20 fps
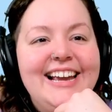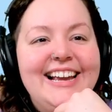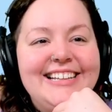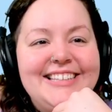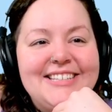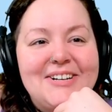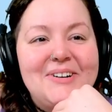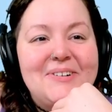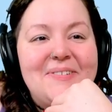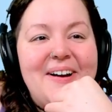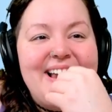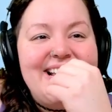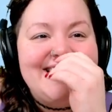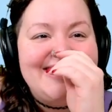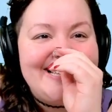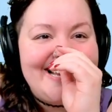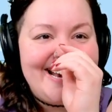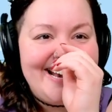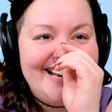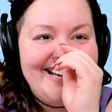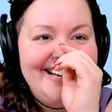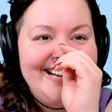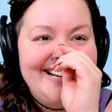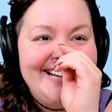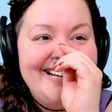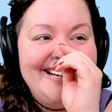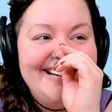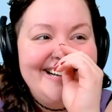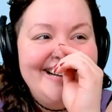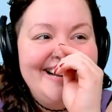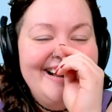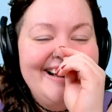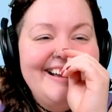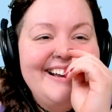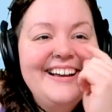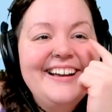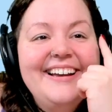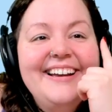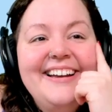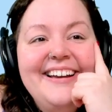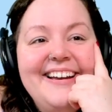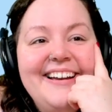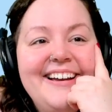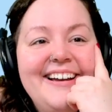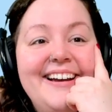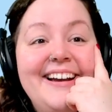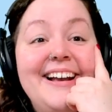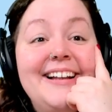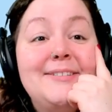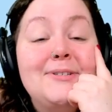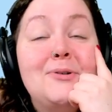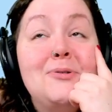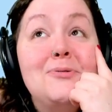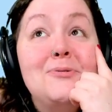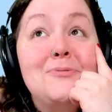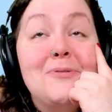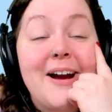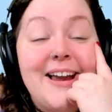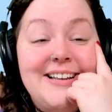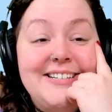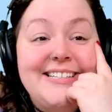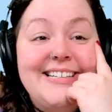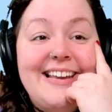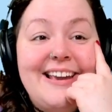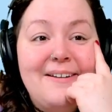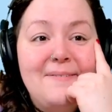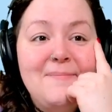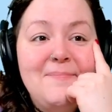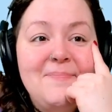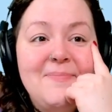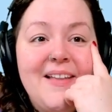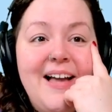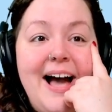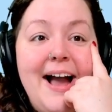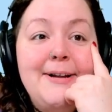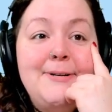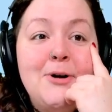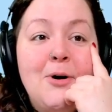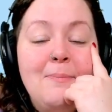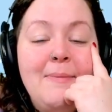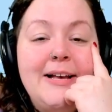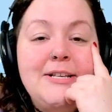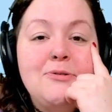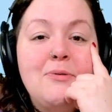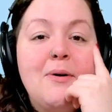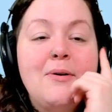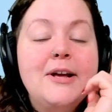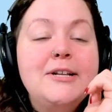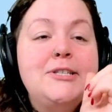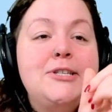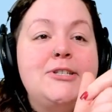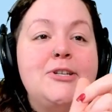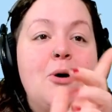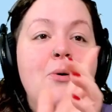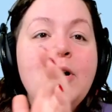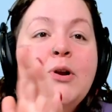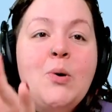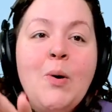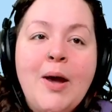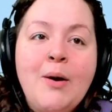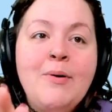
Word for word: It's crazy. It's crazy. I don't mess around. It's so annoying